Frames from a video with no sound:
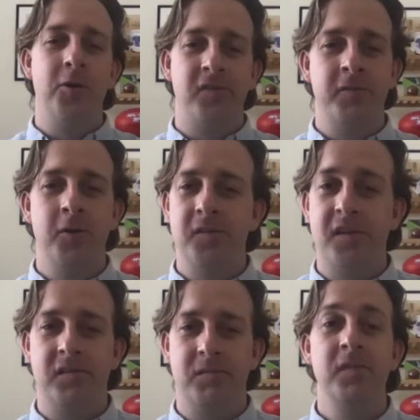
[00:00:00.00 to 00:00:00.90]
of course.
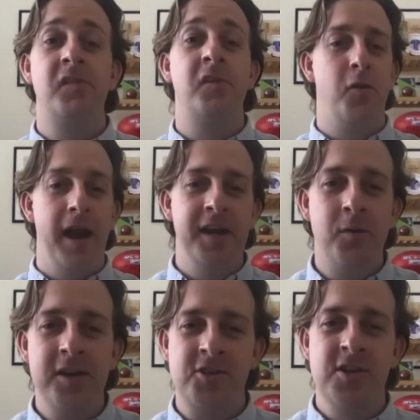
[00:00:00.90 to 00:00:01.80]
It's a great
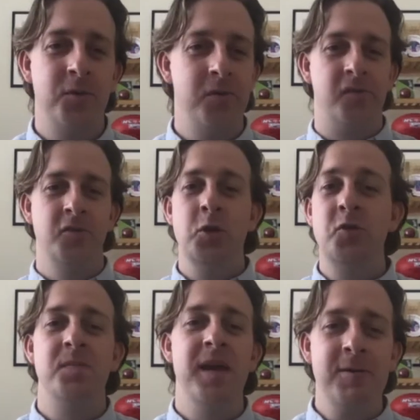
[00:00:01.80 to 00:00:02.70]
question. It was new
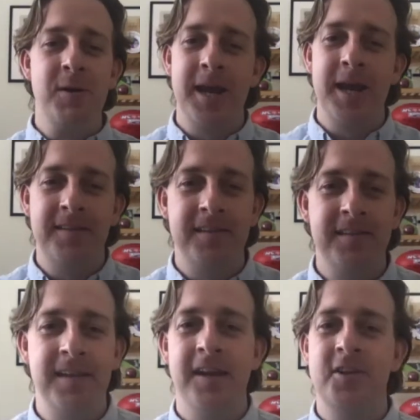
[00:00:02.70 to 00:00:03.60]
to me when I entered
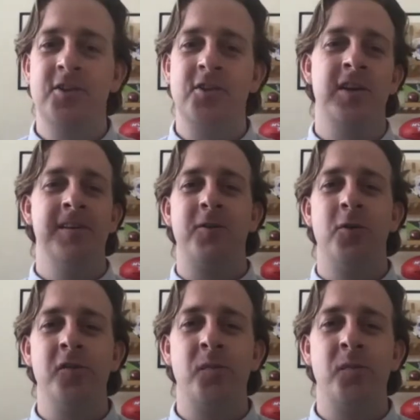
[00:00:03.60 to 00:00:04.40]
the industry, of course.